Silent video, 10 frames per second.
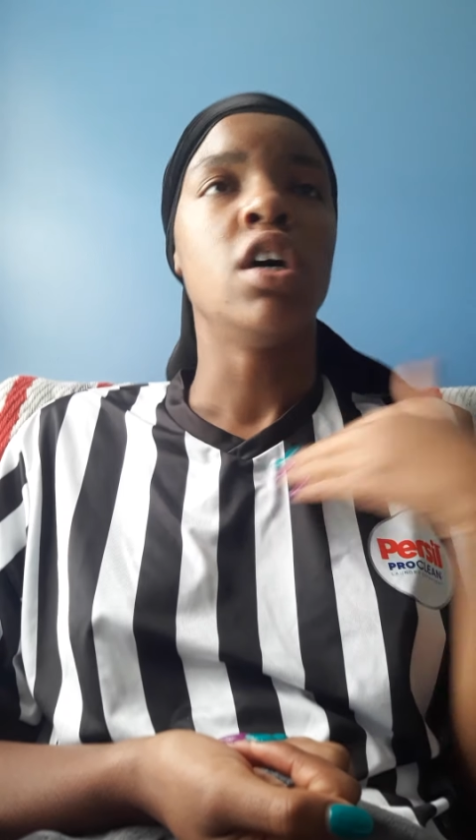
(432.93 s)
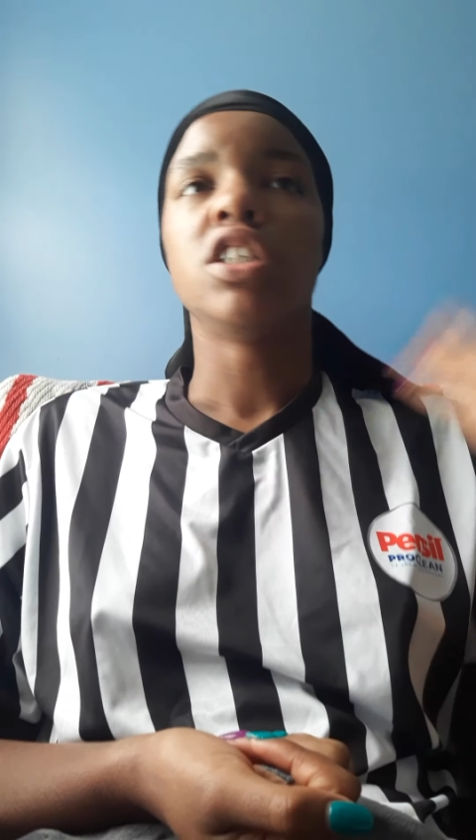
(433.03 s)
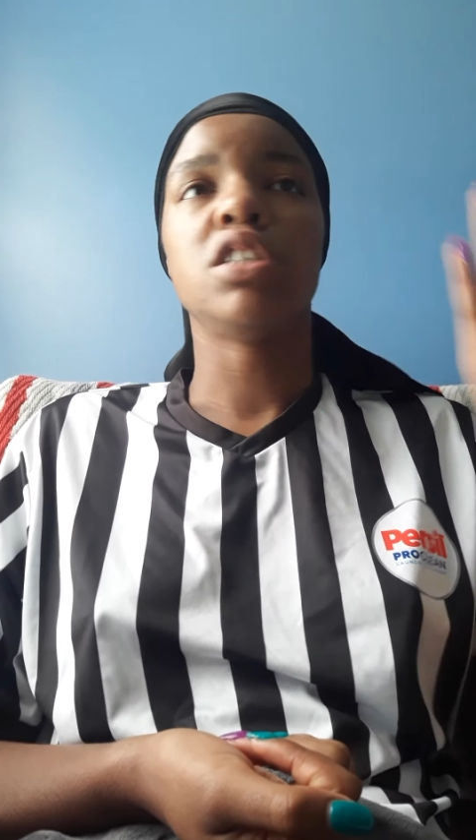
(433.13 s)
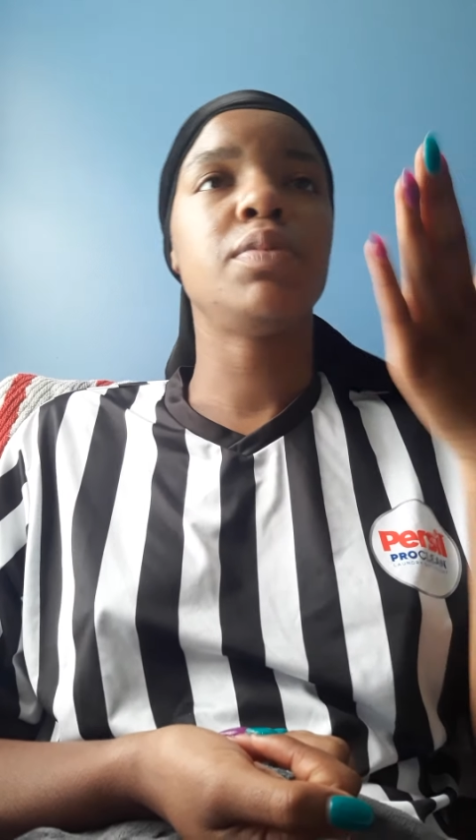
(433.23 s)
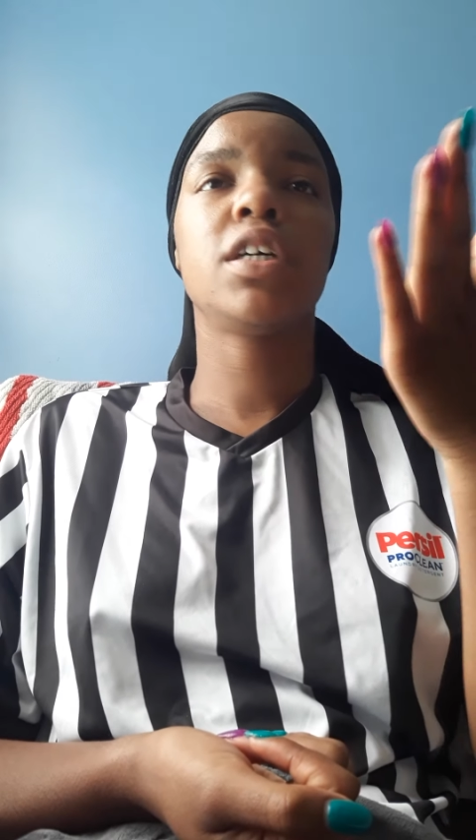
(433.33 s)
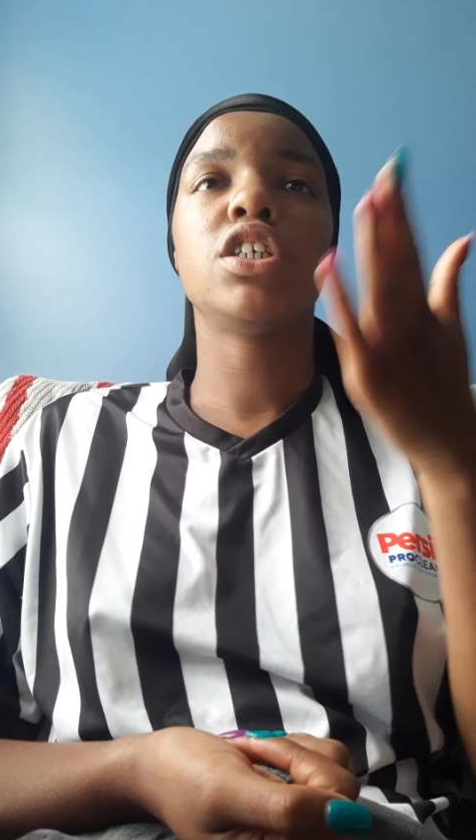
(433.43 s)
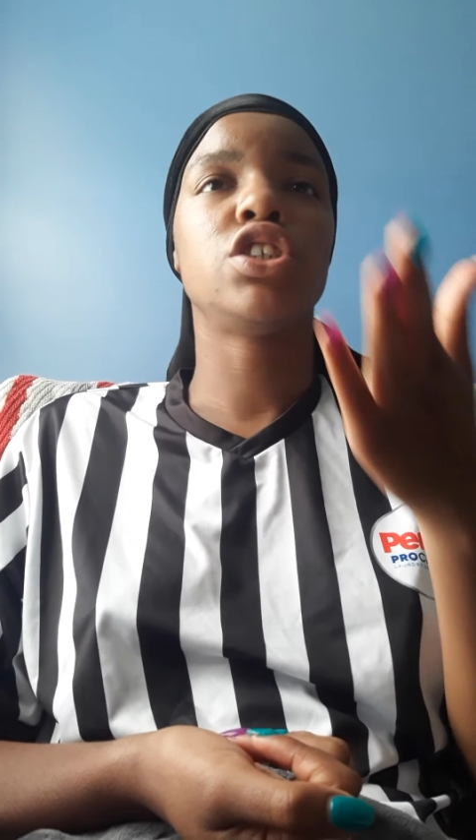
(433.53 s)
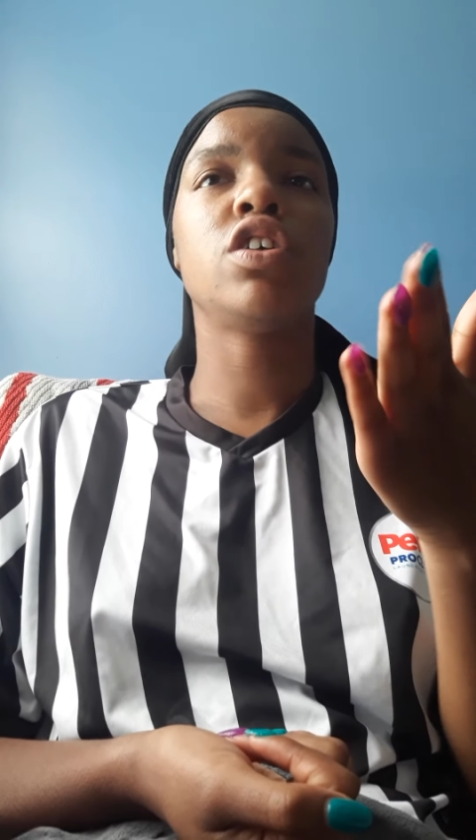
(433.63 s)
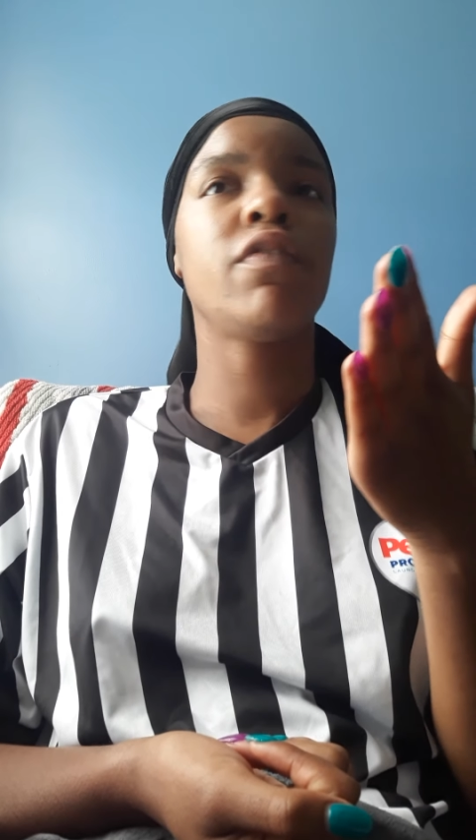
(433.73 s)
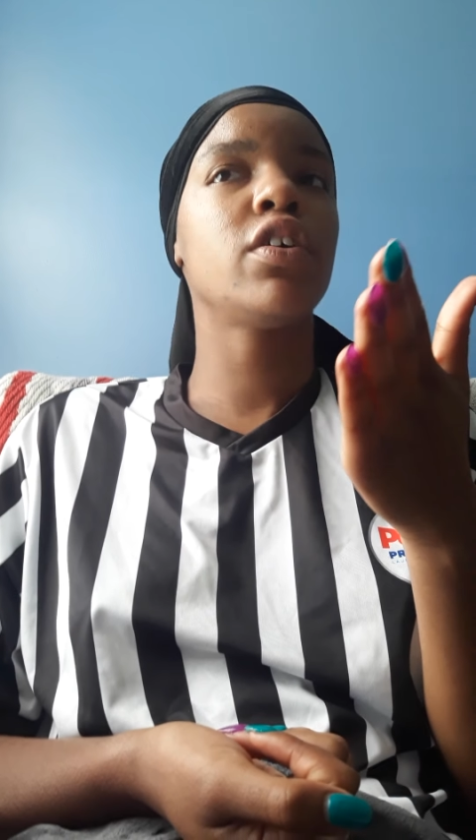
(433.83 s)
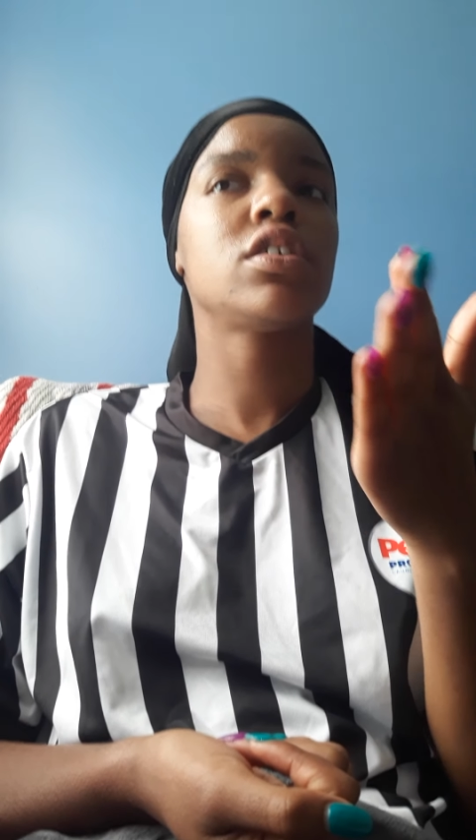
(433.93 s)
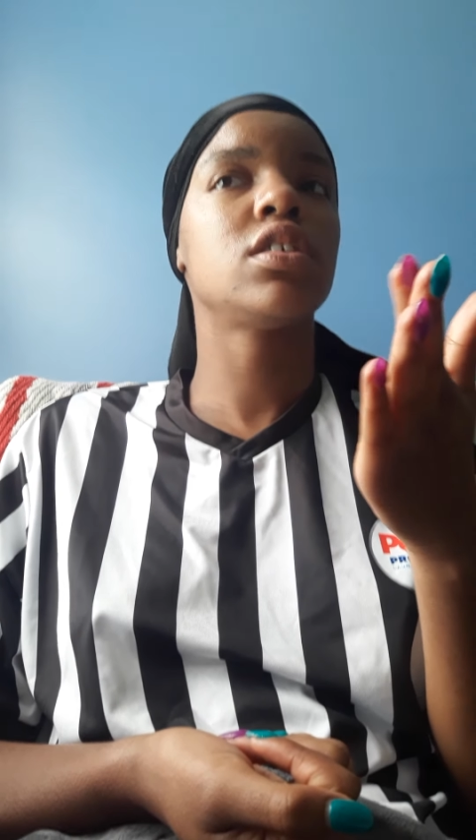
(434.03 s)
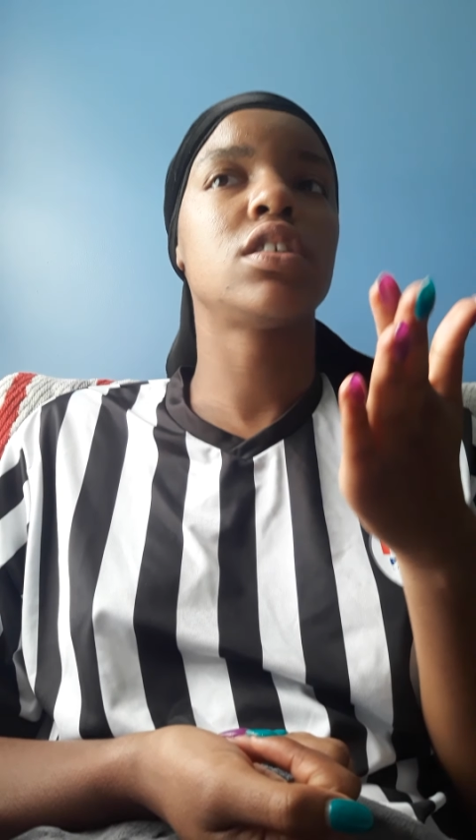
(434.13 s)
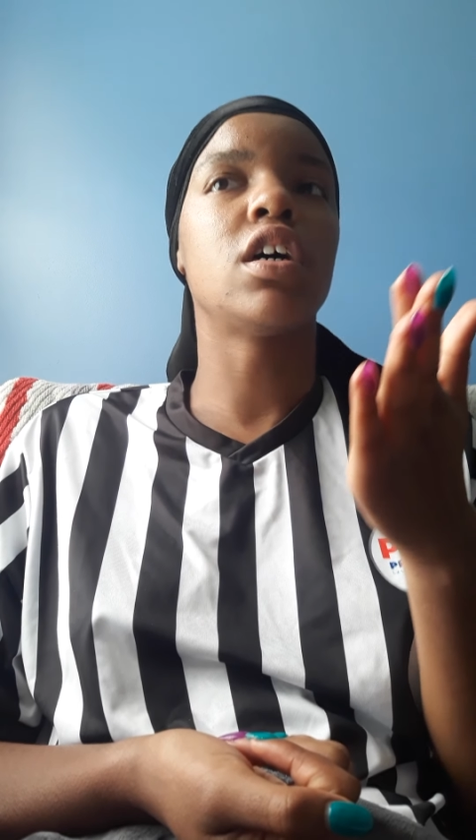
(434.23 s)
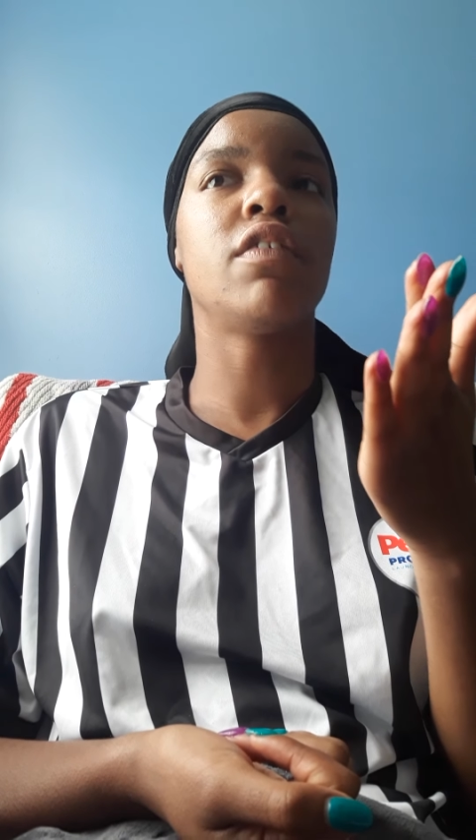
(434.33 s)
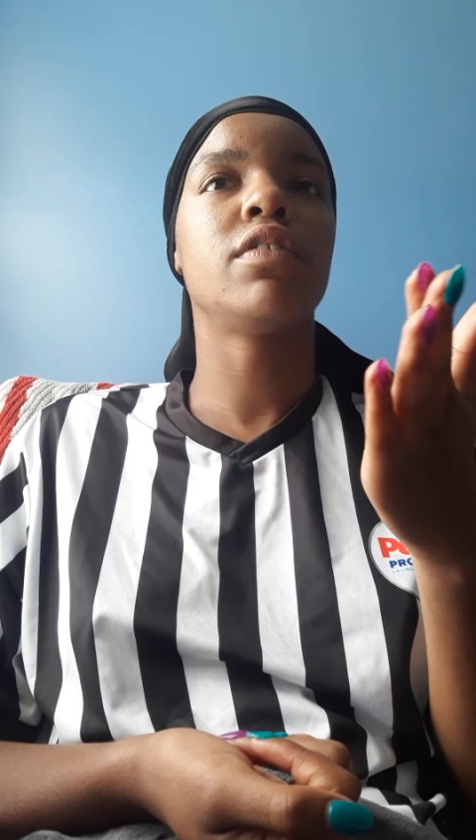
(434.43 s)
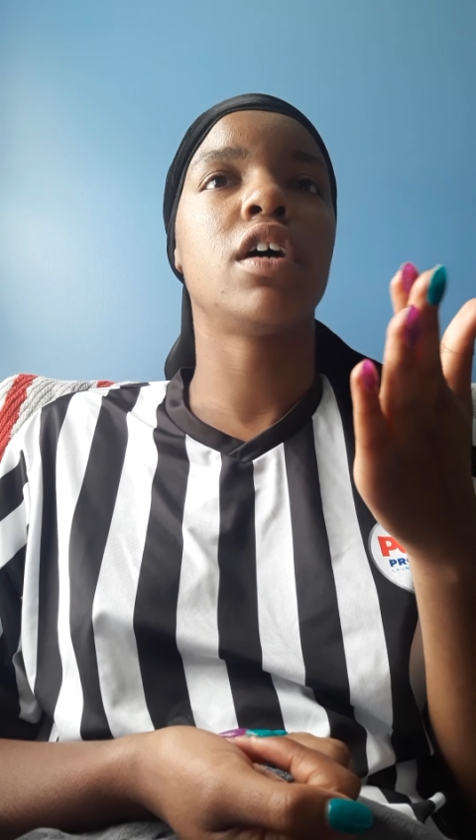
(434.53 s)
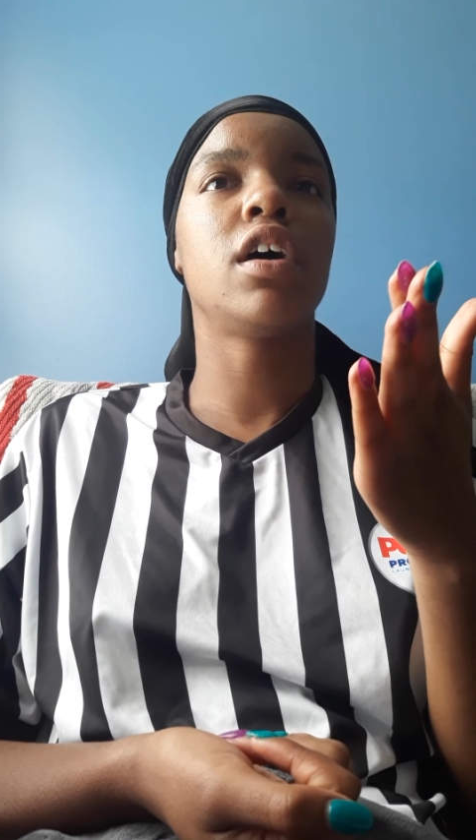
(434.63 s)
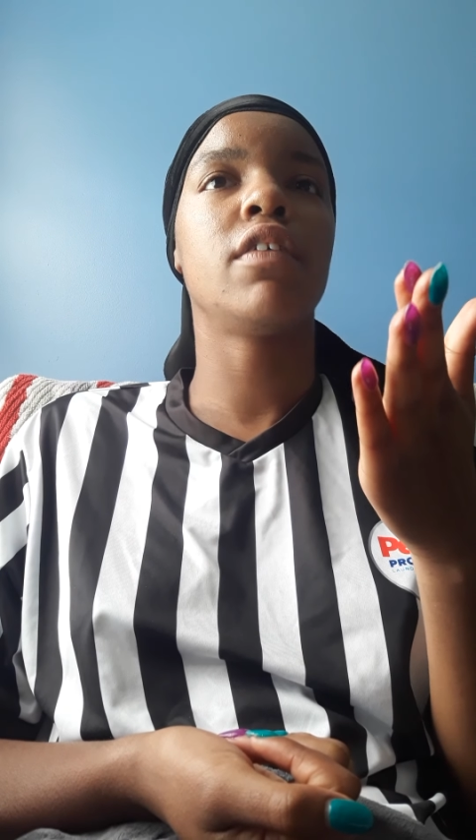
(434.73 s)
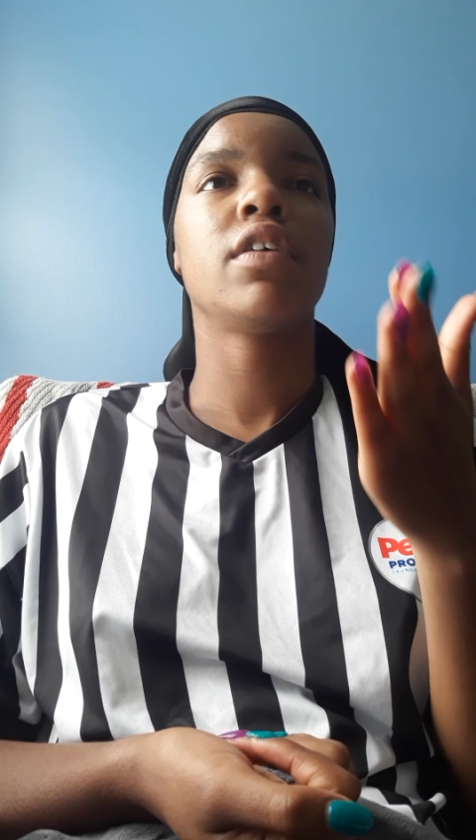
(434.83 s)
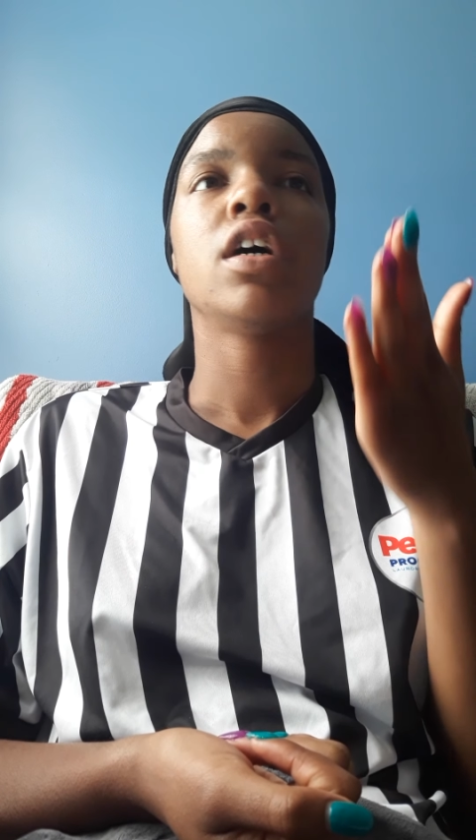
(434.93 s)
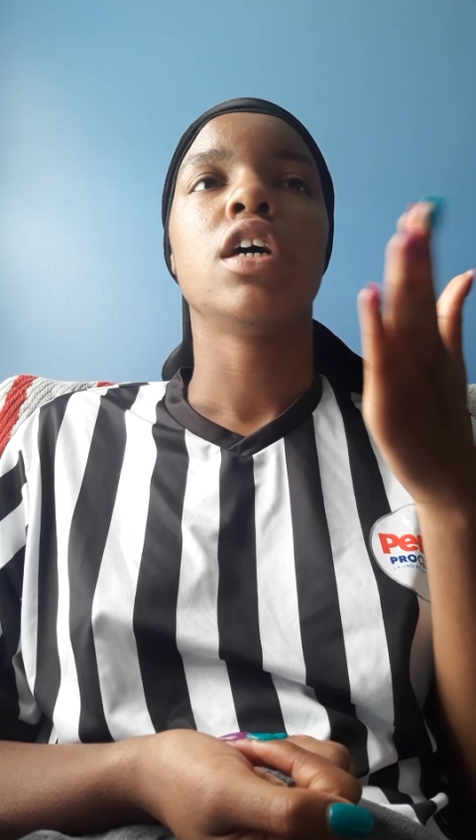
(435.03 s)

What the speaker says: just because your version of self-love